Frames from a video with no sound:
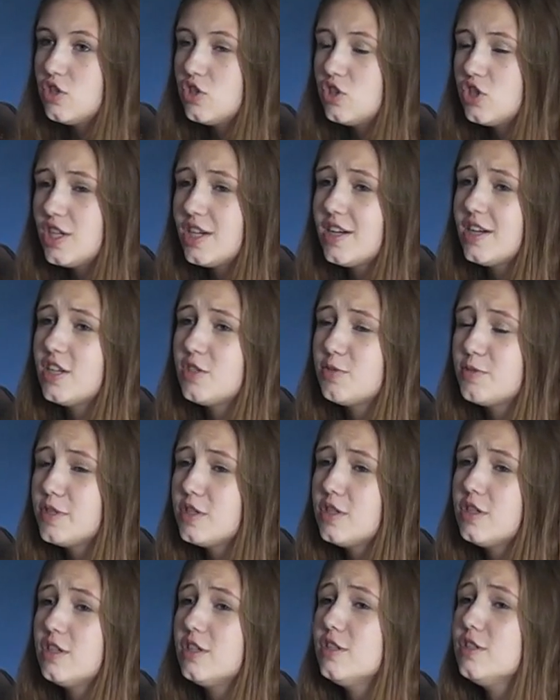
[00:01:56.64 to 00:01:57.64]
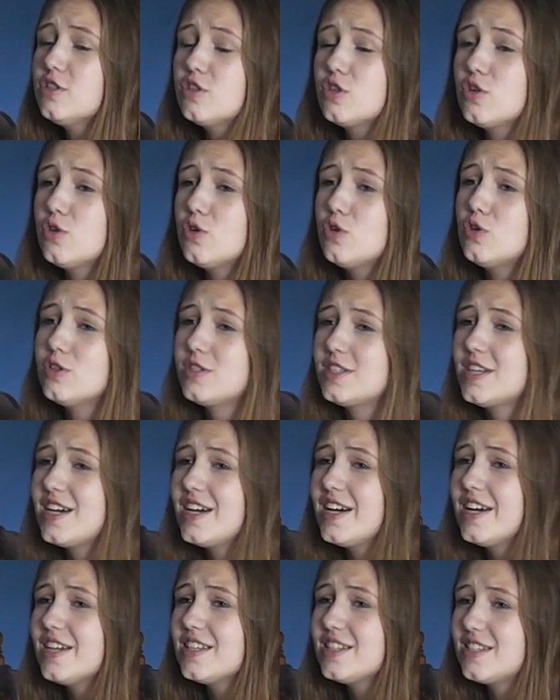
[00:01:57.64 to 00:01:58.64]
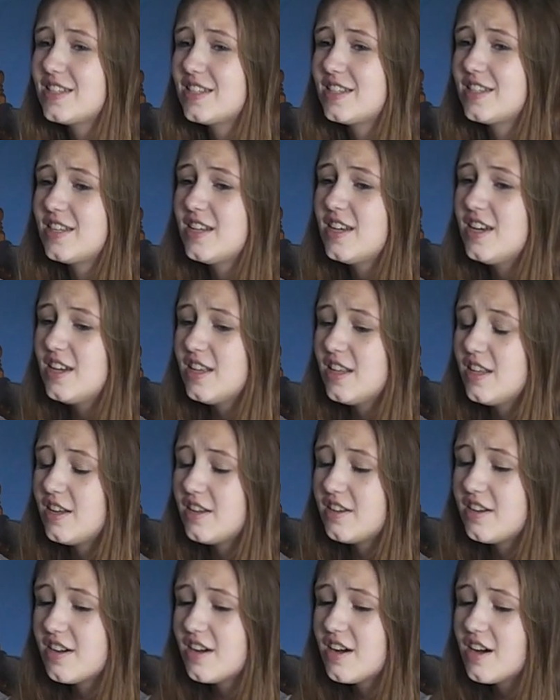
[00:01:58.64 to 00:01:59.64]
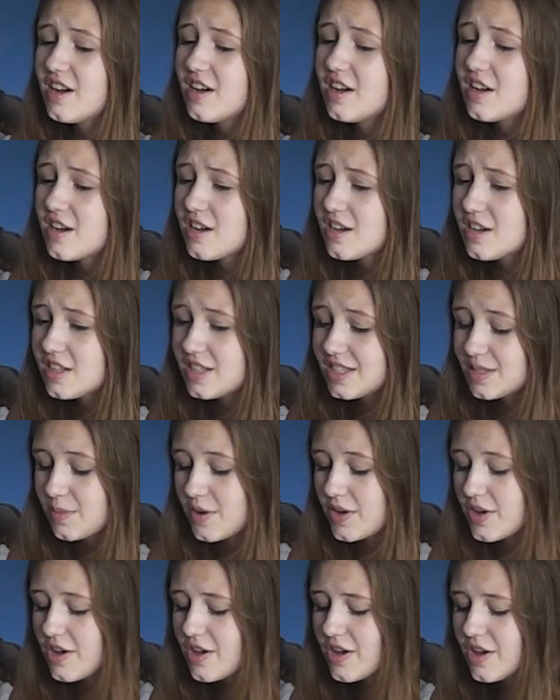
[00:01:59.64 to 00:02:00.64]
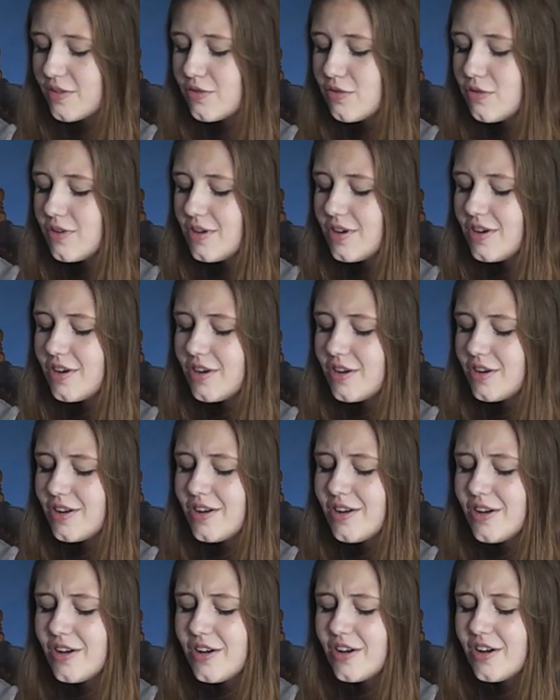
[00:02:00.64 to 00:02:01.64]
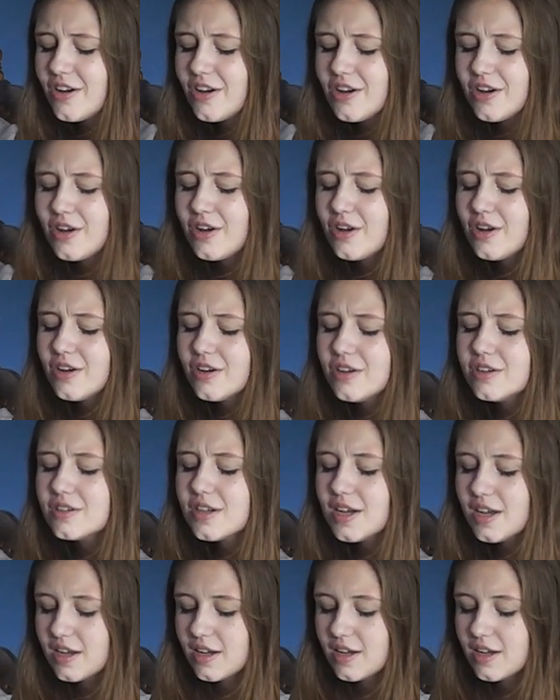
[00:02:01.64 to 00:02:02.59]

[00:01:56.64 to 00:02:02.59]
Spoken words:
Judgment taught us that our hearts were wrong.